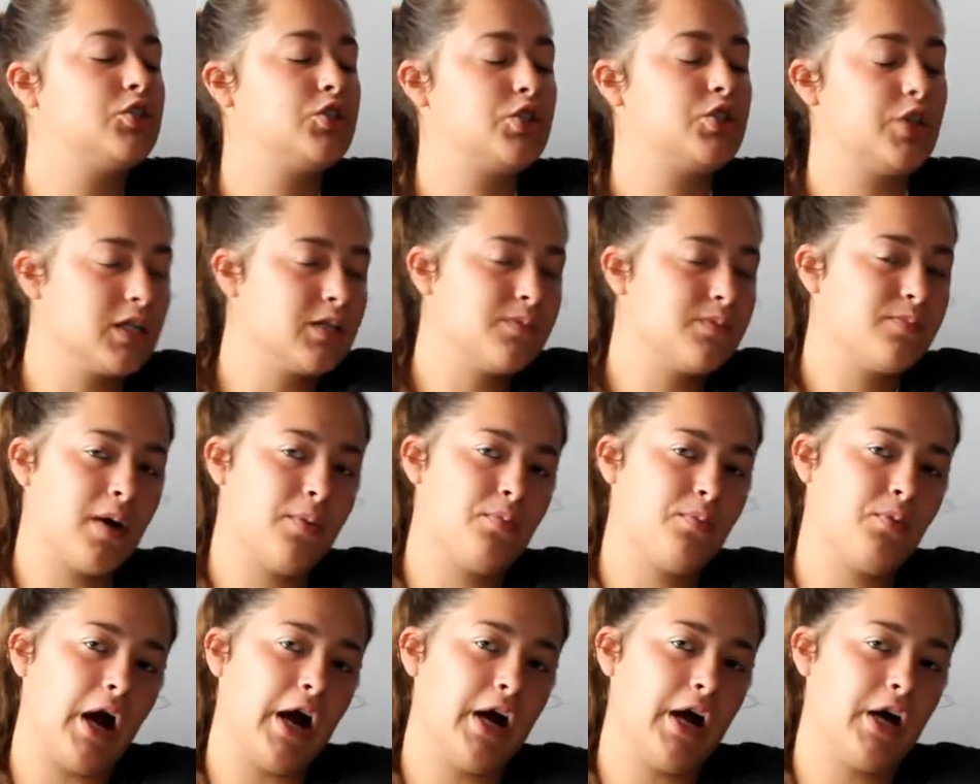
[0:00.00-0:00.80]
Just my
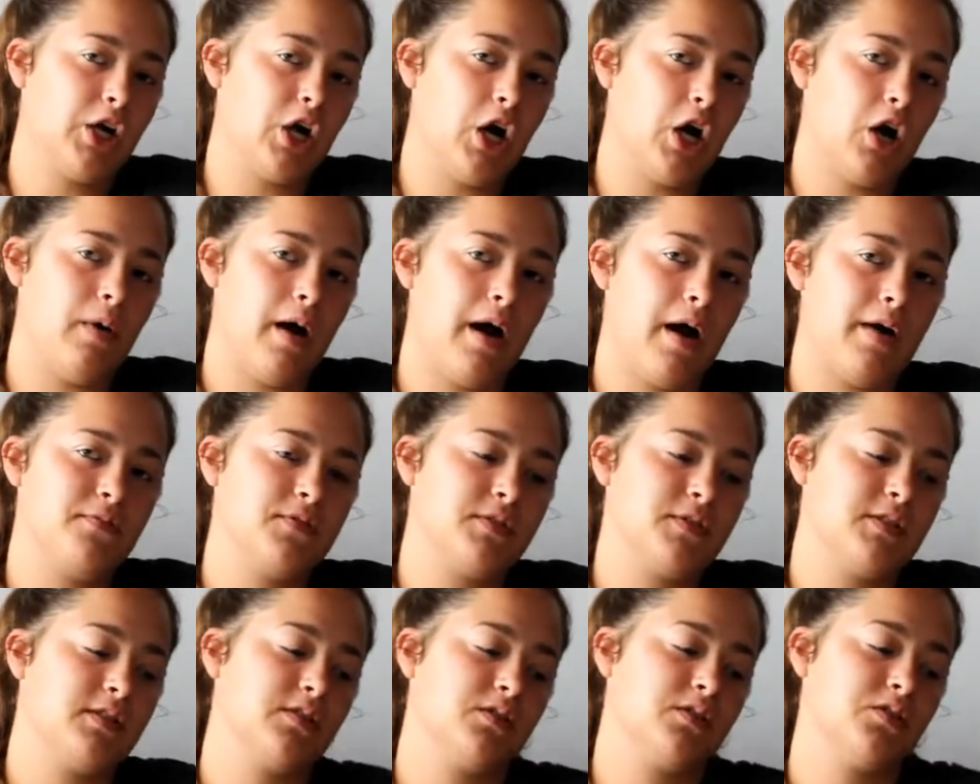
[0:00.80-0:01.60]
Breyer
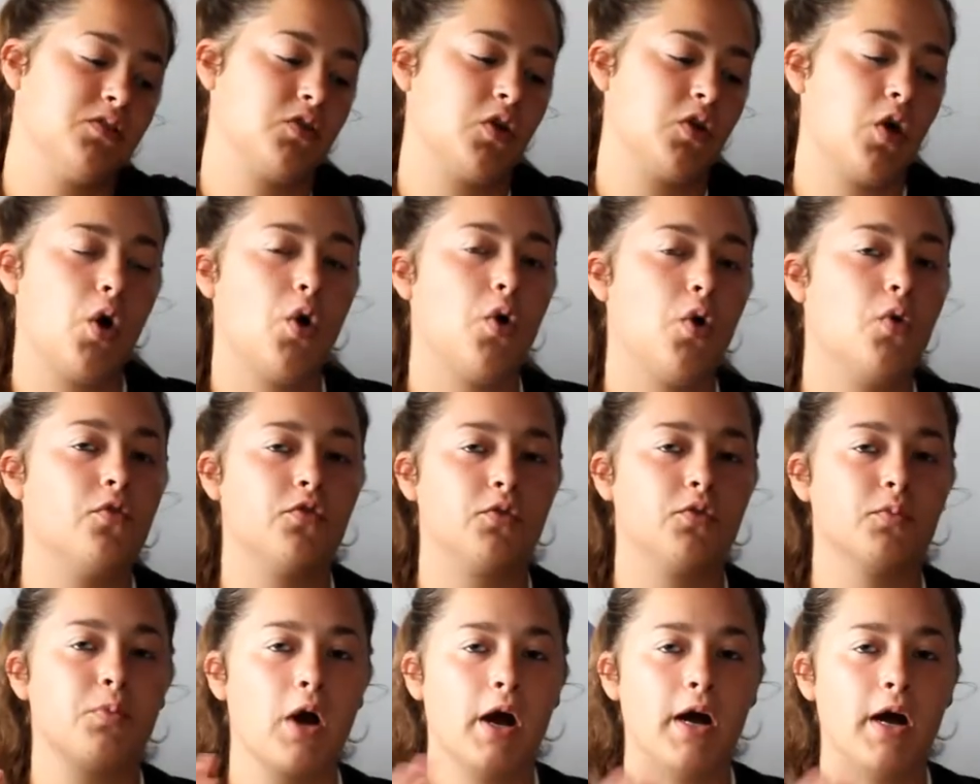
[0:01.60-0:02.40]
OFs. So
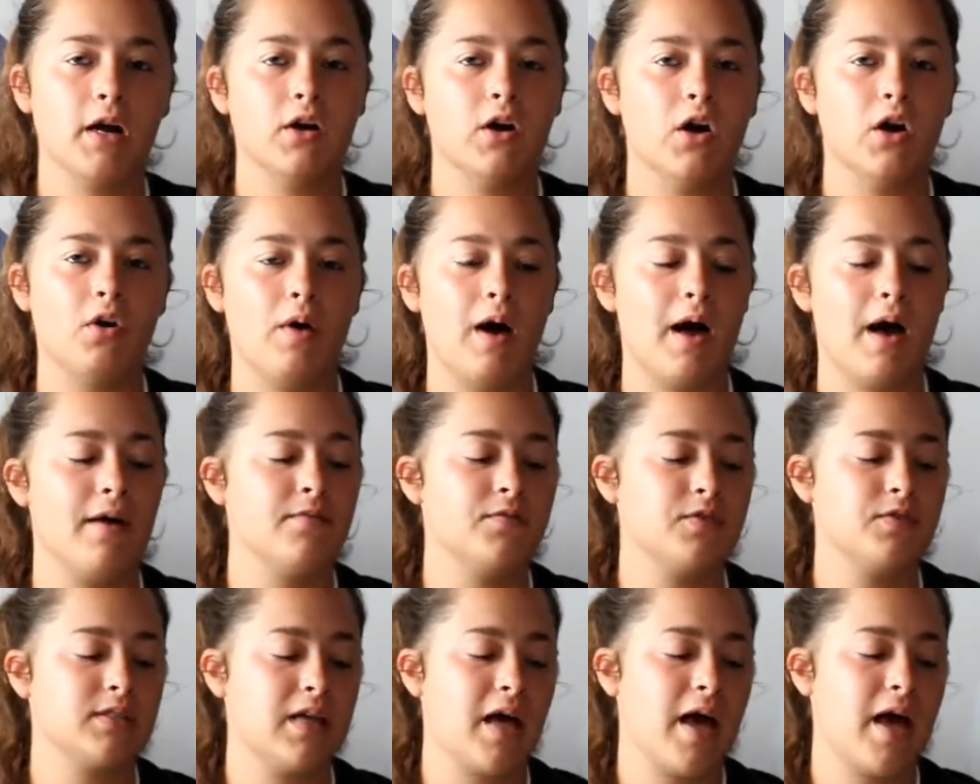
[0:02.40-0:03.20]
for Breyer
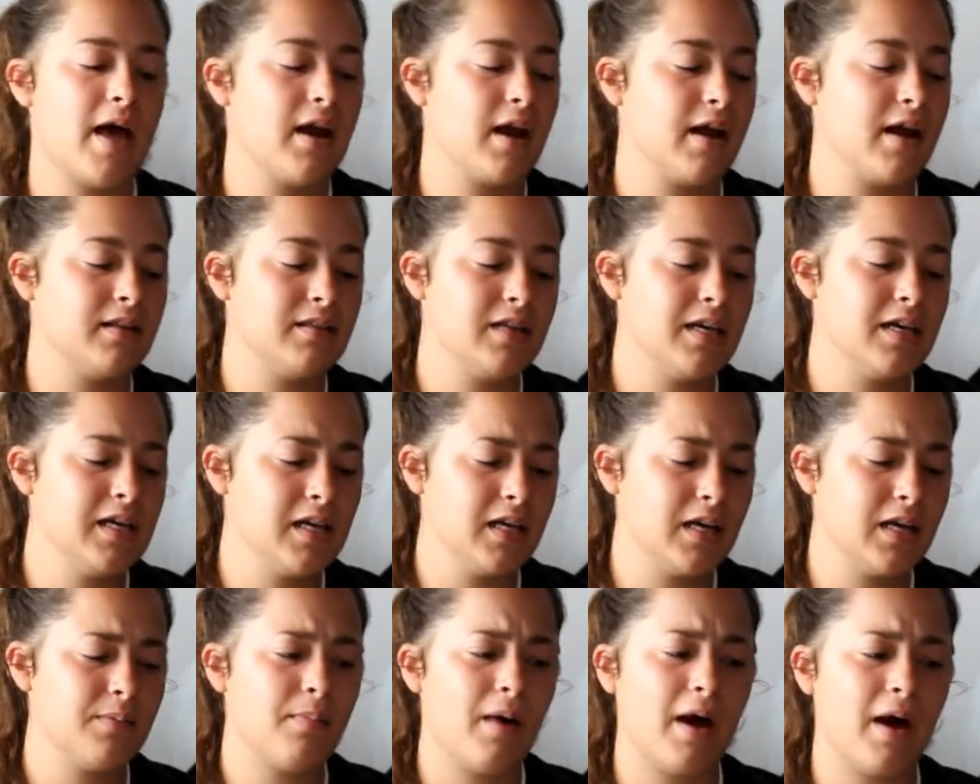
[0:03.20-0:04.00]
OFs, and I
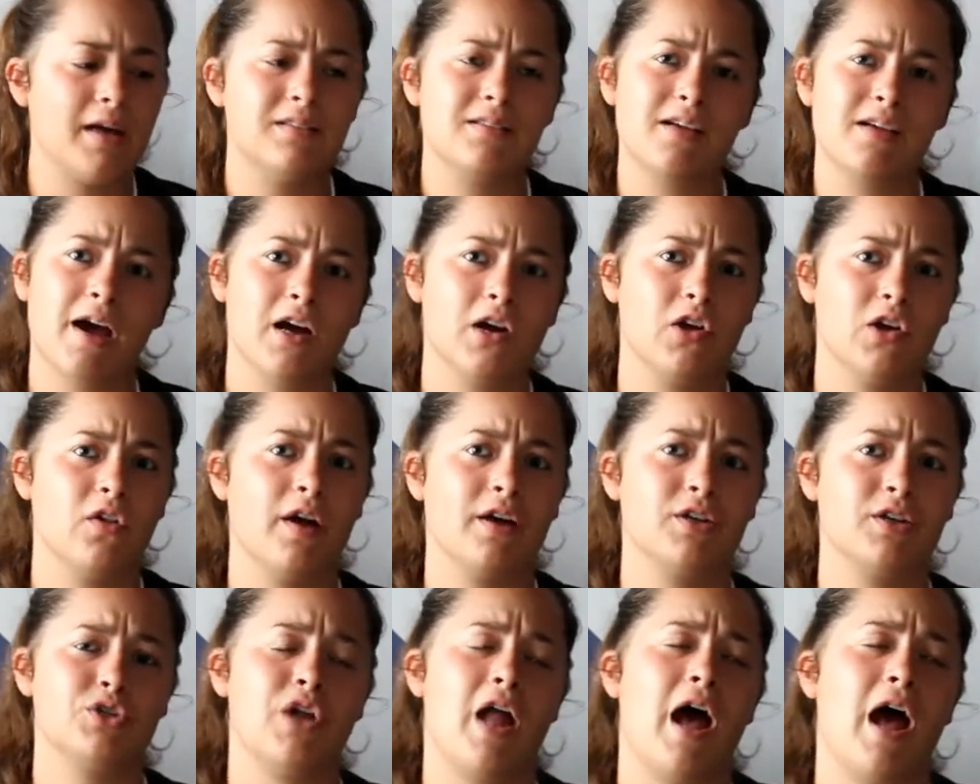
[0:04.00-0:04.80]
think in my entire
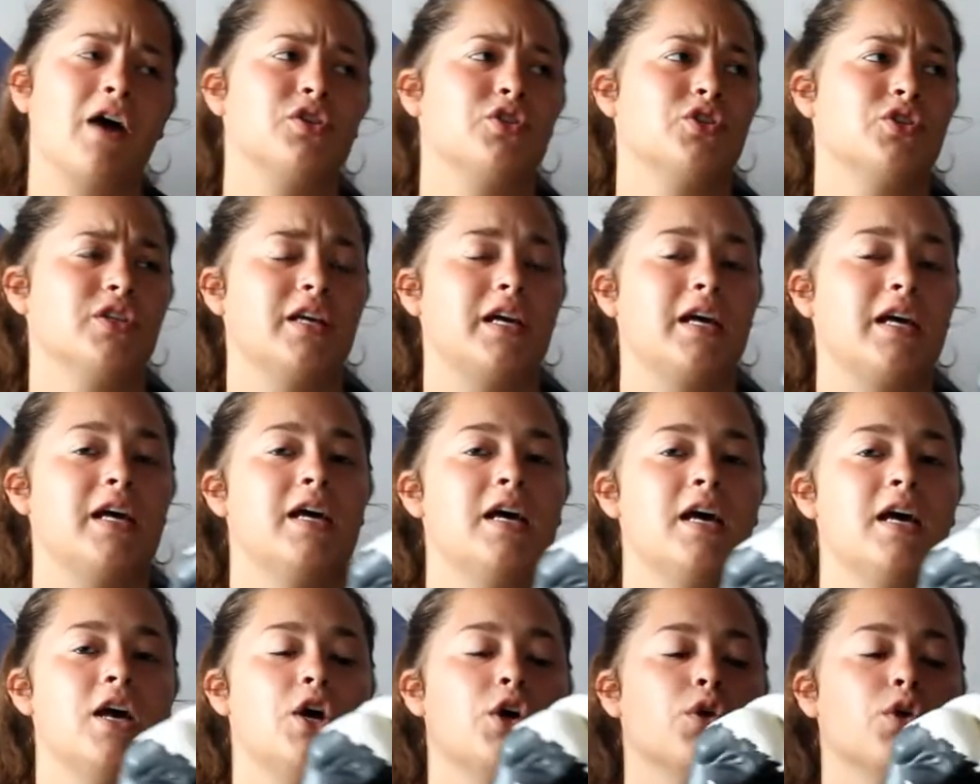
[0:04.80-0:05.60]
collection actually,
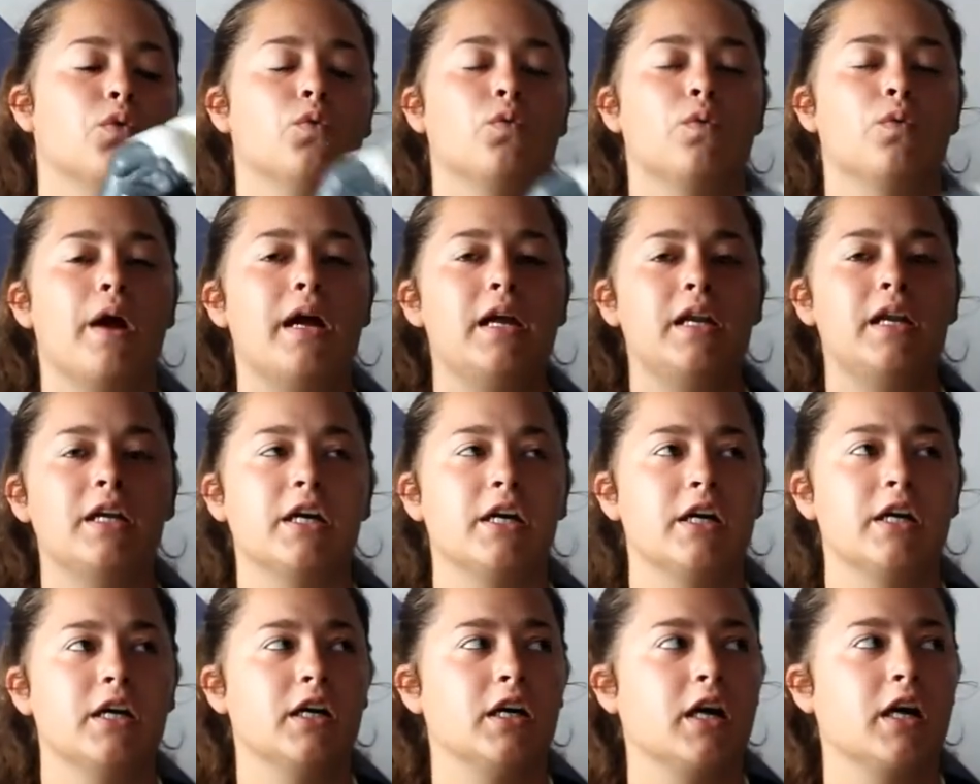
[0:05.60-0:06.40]

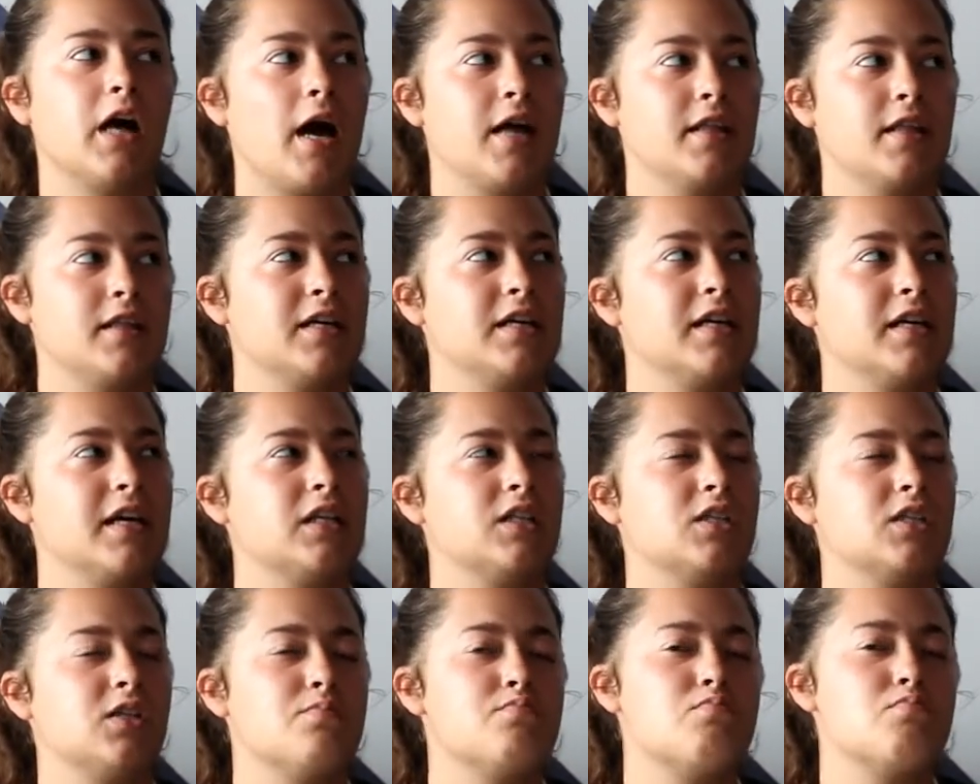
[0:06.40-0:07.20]
Rainier I think
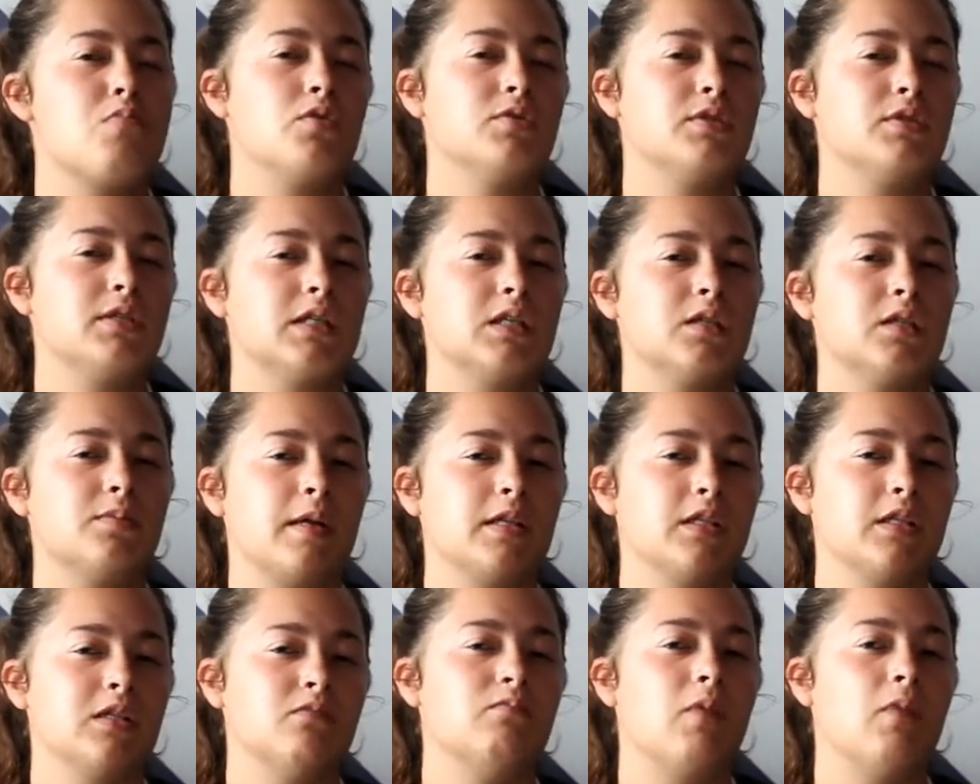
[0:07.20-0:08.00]
is the most
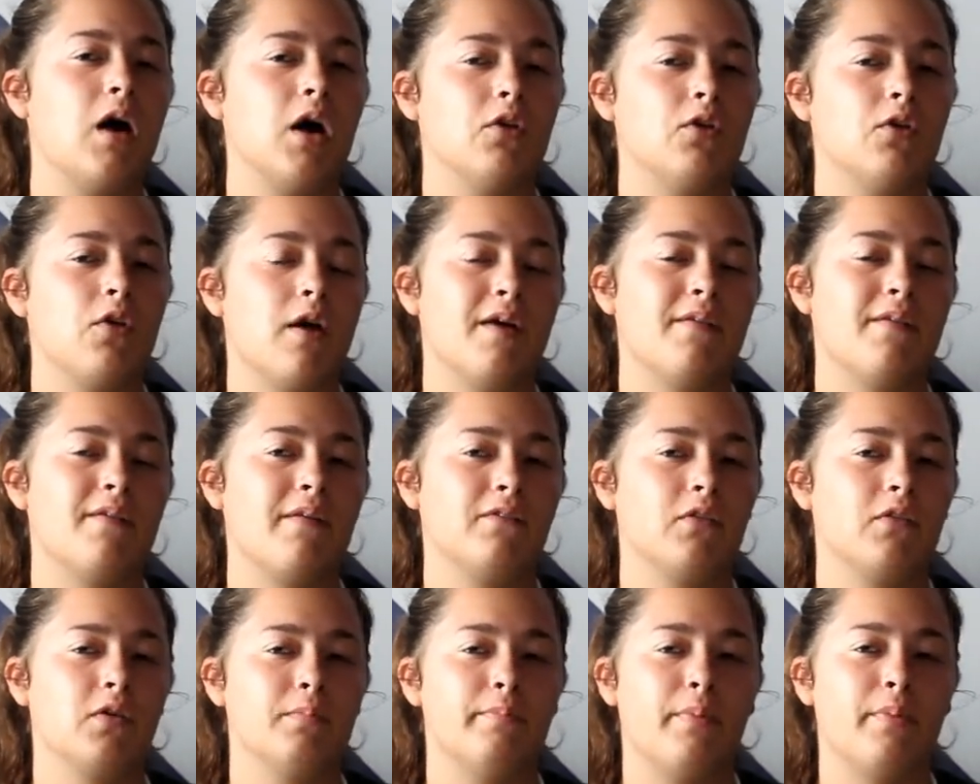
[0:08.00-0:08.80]
expensive model I've
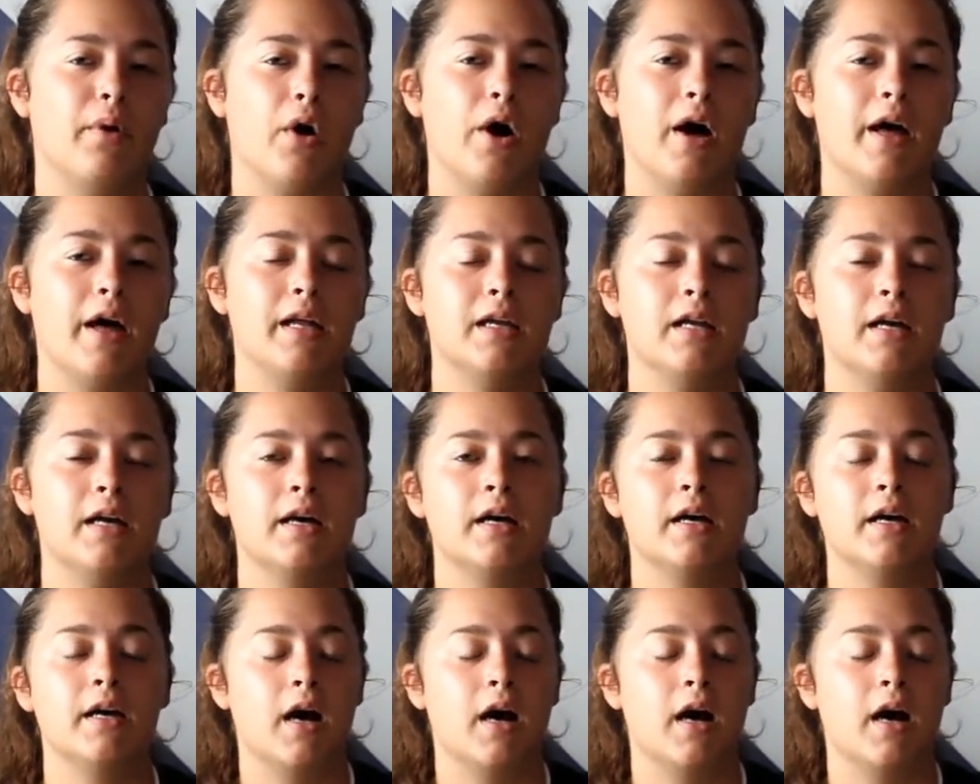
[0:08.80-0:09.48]
ever bought.